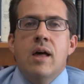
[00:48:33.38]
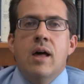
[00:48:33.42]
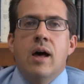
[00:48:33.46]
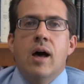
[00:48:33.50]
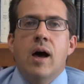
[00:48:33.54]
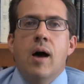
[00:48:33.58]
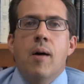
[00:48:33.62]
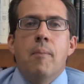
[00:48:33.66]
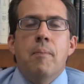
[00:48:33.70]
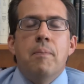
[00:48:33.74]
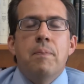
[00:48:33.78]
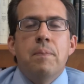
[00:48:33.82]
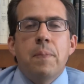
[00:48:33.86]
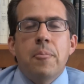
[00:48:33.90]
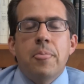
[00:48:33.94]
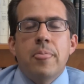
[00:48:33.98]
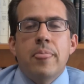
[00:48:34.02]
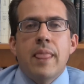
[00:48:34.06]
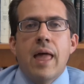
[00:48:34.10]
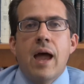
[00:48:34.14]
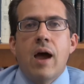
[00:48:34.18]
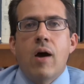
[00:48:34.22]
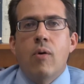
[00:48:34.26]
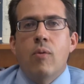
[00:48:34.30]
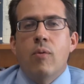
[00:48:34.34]
Um,
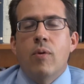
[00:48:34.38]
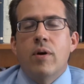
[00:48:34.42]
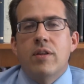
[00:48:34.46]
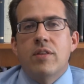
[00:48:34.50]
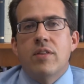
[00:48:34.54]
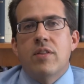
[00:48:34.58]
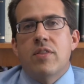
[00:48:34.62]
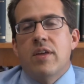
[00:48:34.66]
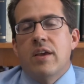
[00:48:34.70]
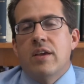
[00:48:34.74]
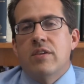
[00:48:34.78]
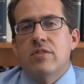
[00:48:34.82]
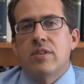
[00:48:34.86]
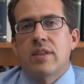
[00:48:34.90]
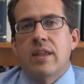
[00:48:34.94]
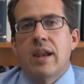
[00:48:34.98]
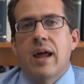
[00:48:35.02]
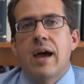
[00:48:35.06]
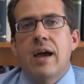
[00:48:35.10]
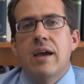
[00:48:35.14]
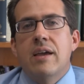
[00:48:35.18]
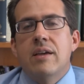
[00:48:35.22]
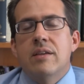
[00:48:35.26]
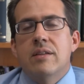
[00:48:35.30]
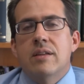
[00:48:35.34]
now, one of the things that
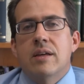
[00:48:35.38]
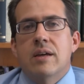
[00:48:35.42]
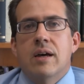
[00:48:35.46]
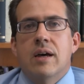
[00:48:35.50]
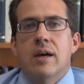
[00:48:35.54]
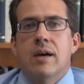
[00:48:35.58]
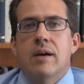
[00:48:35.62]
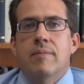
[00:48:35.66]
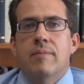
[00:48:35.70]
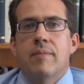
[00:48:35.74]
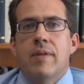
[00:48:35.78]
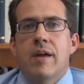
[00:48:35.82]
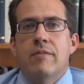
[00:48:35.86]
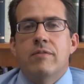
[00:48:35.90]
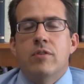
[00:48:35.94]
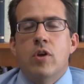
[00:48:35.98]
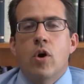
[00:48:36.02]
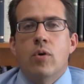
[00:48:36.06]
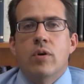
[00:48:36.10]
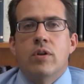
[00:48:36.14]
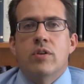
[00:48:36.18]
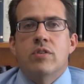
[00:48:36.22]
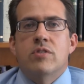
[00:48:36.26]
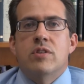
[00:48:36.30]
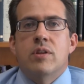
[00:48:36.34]
I uh, have
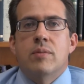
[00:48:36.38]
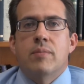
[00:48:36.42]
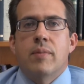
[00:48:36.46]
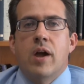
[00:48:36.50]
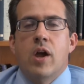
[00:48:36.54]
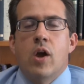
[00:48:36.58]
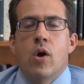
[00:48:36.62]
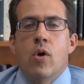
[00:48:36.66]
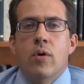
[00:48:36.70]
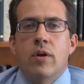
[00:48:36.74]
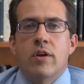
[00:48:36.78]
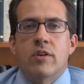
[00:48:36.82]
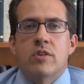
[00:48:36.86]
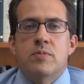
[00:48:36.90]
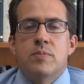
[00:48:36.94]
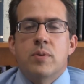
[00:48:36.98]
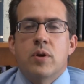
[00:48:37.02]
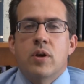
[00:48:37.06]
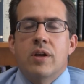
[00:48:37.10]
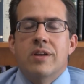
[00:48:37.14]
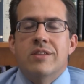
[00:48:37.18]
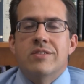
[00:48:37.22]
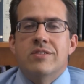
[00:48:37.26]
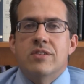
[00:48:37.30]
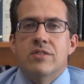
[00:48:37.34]
noticed in my own
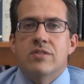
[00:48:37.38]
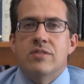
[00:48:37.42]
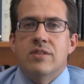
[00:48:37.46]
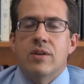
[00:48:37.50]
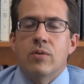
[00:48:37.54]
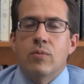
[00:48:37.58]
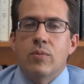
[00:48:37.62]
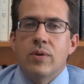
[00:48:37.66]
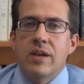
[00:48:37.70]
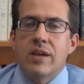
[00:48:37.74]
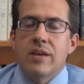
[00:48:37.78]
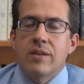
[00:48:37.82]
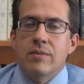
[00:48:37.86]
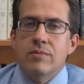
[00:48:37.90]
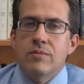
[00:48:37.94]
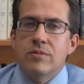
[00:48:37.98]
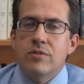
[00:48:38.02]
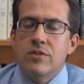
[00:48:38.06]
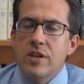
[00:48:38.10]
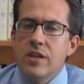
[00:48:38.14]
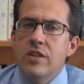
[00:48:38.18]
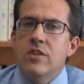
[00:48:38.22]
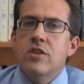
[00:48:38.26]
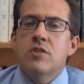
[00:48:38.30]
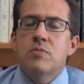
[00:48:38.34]
experience is that we can
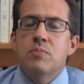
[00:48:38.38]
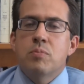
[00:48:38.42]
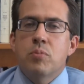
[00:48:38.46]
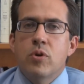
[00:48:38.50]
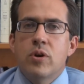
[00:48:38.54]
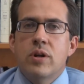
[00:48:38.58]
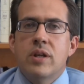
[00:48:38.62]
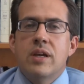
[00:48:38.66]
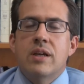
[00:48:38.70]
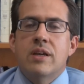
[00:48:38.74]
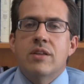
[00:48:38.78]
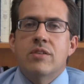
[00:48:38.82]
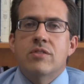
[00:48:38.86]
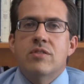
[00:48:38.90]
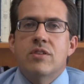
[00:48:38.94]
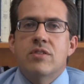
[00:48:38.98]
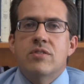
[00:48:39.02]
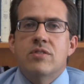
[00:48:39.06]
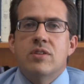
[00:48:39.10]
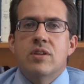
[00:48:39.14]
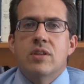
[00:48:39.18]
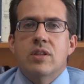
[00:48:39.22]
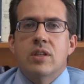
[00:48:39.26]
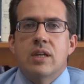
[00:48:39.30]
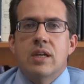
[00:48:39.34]
see this pretty
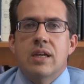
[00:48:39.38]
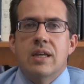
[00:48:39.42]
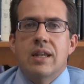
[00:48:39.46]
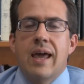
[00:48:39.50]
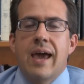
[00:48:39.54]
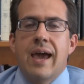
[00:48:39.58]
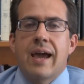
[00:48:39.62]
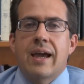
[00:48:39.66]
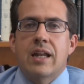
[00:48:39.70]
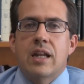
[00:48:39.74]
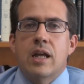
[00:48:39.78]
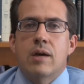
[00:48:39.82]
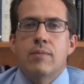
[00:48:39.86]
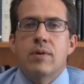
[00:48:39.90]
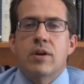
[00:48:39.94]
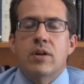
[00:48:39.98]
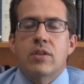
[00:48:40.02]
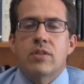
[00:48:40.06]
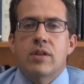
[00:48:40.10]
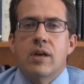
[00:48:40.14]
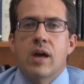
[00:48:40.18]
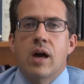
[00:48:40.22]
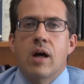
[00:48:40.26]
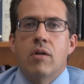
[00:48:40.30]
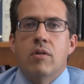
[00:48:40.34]
consistently in
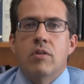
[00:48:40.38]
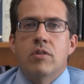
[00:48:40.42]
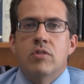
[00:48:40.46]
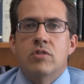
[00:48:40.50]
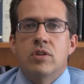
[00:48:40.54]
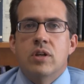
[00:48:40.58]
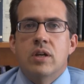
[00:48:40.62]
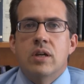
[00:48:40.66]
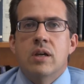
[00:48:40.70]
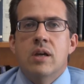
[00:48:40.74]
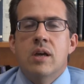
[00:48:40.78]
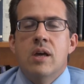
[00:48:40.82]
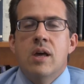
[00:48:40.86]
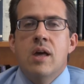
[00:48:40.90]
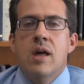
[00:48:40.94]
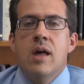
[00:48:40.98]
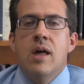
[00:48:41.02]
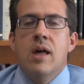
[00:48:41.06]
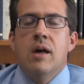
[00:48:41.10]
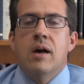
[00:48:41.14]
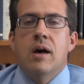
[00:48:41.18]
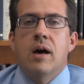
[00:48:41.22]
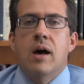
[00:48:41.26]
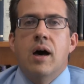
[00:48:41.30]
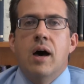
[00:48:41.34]
academic theology.
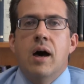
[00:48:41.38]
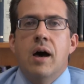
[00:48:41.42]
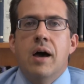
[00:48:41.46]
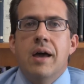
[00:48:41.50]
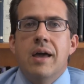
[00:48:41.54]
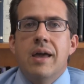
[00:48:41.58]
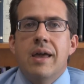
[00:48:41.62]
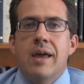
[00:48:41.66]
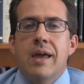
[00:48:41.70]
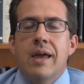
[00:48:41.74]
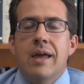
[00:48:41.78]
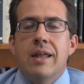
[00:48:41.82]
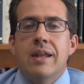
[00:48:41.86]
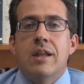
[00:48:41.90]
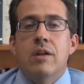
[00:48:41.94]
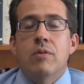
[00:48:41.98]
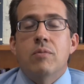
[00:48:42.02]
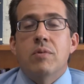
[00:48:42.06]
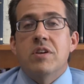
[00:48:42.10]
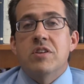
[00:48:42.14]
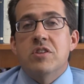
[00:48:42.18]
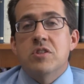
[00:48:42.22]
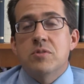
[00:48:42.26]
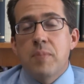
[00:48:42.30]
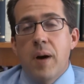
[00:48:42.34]
Uh, and in
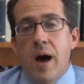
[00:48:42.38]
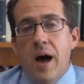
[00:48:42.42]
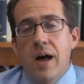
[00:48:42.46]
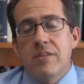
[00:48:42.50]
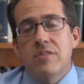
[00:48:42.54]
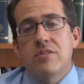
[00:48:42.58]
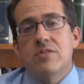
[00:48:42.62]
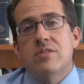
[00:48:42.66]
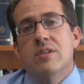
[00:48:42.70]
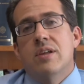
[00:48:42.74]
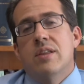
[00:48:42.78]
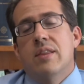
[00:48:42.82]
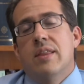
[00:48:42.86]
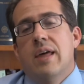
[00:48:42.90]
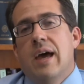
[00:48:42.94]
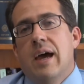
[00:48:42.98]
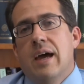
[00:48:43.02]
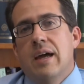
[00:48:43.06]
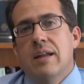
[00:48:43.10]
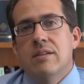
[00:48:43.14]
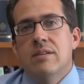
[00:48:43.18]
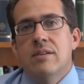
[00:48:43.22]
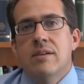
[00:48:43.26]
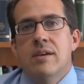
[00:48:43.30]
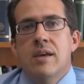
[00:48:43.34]
response to
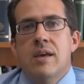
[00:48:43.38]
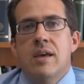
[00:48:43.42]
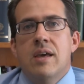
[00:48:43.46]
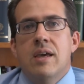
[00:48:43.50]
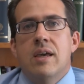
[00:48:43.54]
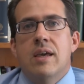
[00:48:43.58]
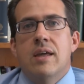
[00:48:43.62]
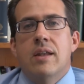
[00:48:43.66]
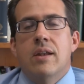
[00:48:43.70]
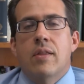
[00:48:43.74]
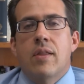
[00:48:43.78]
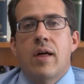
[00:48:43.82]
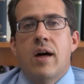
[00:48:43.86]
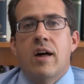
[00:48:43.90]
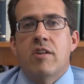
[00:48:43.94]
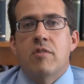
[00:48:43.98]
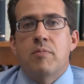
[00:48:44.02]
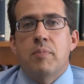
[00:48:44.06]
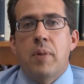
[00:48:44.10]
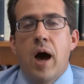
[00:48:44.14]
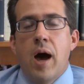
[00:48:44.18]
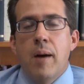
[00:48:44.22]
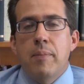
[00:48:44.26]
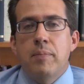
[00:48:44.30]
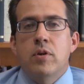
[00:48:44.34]
that, in a lot
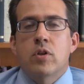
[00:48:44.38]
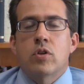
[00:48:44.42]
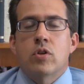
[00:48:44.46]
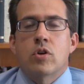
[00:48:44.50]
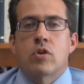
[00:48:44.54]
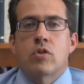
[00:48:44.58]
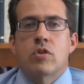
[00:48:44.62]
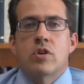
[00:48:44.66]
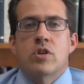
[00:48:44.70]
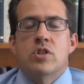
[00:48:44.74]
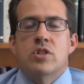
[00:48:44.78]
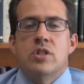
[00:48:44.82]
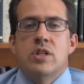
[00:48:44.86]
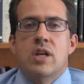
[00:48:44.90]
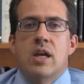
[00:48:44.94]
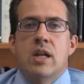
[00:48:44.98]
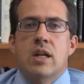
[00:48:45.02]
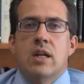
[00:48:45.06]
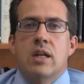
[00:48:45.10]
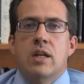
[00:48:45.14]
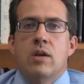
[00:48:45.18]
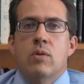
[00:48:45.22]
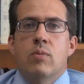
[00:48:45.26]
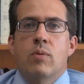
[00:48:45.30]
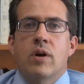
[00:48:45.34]
of popular
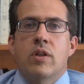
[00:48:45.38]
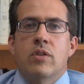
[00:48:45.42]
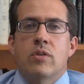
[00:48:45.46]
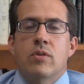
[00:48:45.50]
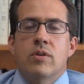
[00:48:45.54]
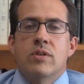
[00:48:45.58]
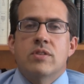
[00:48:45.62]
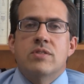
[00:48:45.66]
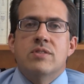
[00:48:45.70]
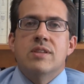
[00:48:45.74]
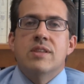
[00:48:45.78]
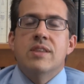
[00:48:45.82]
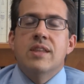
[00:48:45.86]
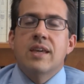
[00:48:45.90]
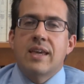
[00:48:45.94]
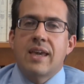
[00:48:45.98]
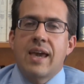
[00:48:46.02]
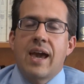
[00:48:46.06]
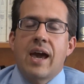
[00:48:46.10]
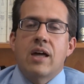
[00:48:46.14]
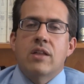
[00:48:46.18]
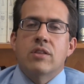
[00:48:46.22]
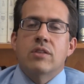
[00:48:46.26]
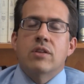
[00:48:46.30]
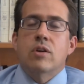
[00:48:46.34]
Christianity, whether it's in the
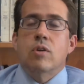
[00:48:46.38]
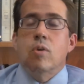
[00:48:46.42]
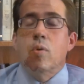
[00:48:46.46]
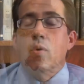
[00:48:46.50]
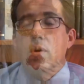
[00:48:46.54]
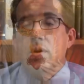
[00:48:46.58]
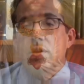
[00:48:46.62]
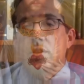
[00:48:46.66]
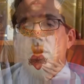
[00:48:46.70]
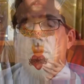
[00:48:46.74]
Catholic or